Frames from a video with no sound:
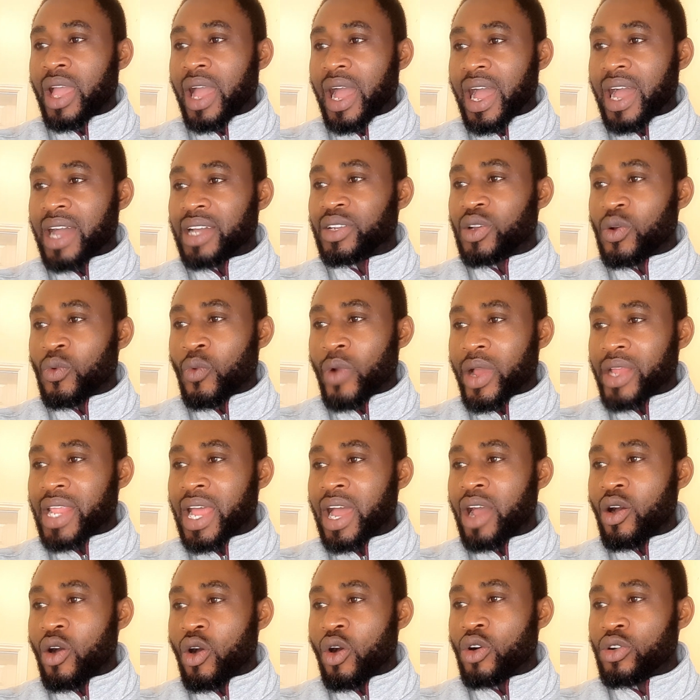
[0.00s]
and
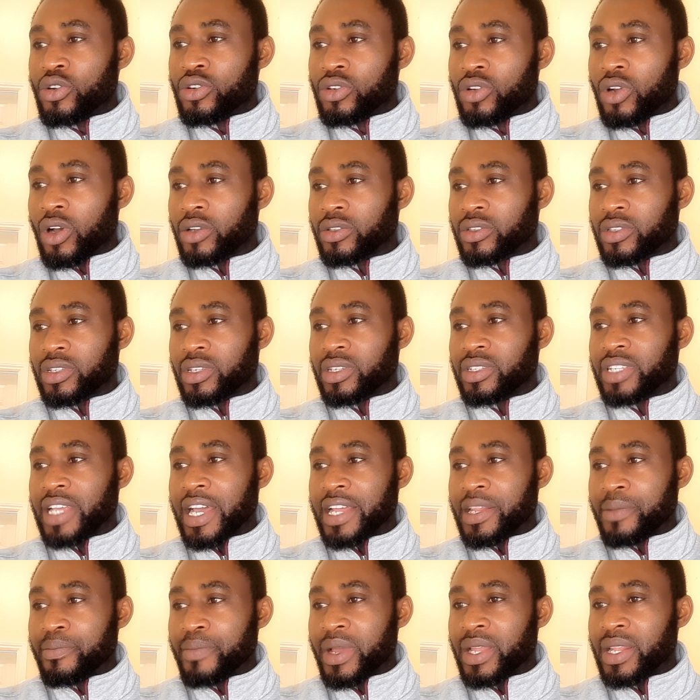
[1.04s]
whether or not their
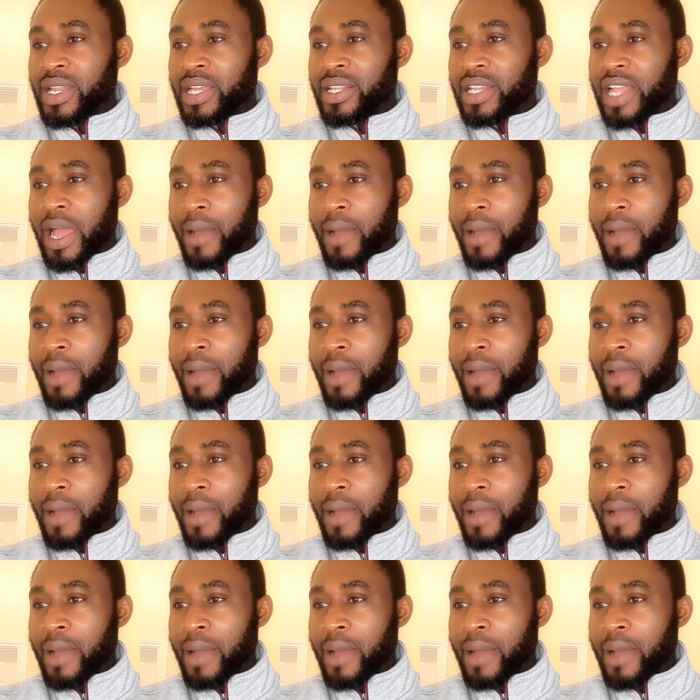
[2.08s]
dependent